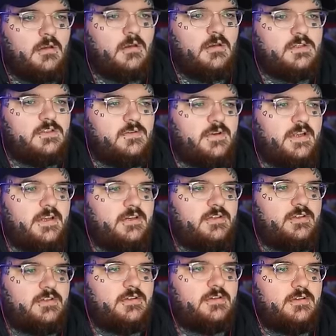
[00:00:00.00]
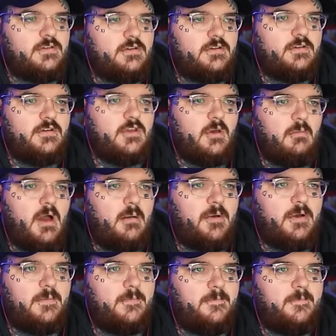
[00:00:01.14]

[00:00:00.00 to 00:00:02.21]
Stone Edge. Your mama.